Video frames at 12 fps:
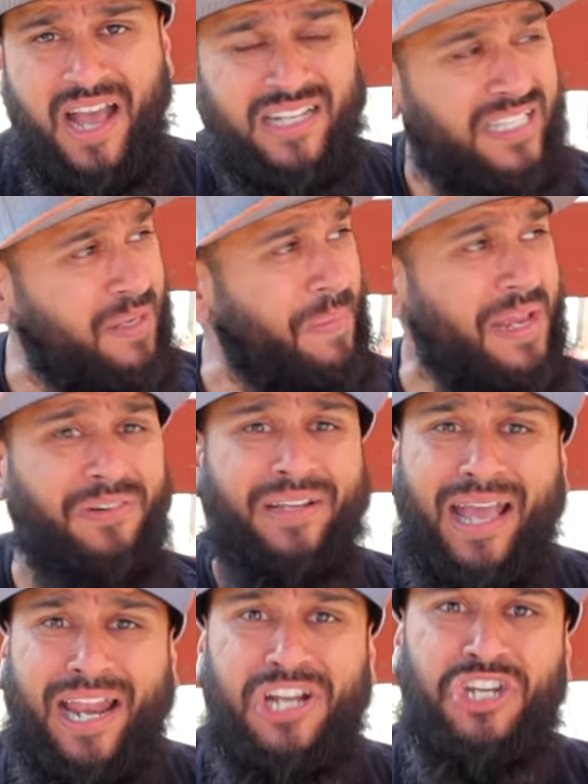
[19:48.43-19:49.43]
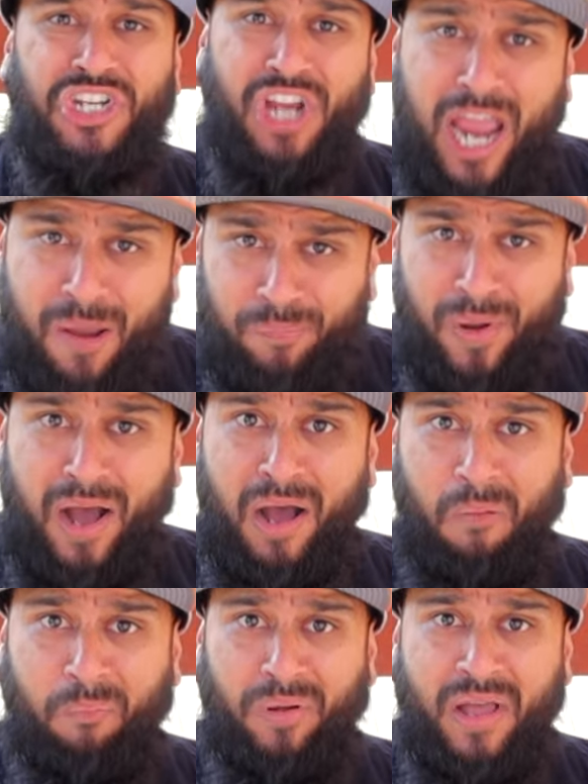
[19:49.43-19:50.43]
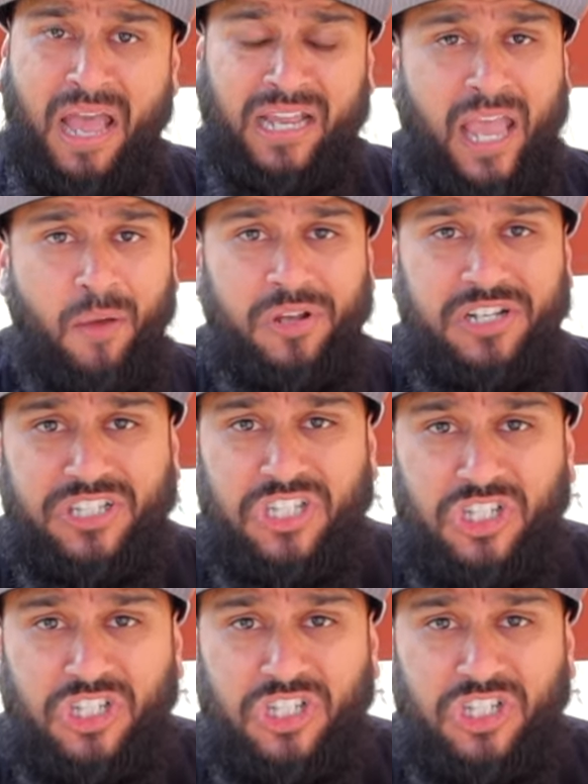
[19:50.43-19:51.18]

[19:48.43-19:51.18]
Samir, get a shape up. Can we just